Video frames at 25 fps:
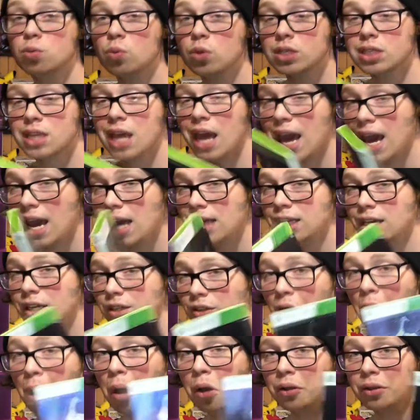was
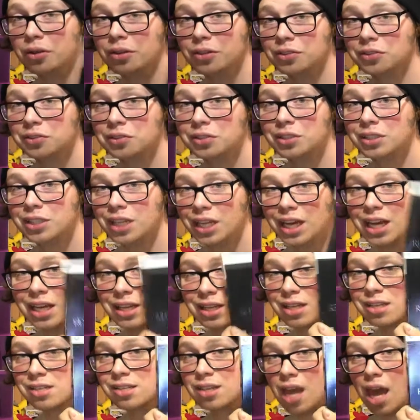$80 to get
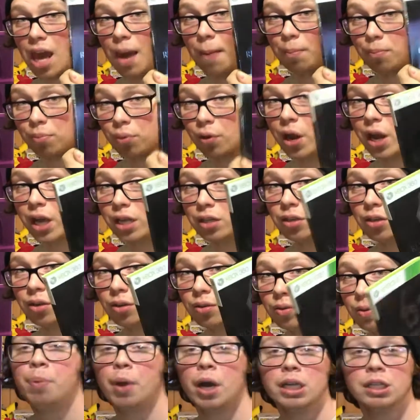this game brand new,
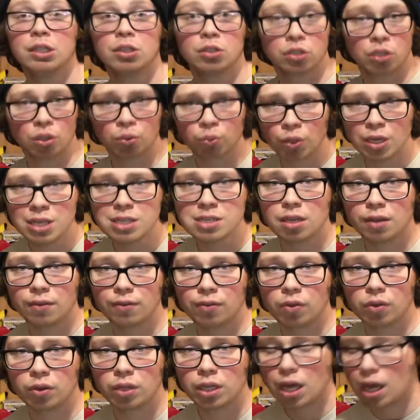but there's a reason
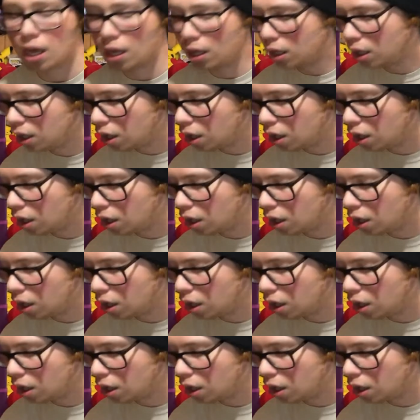for that.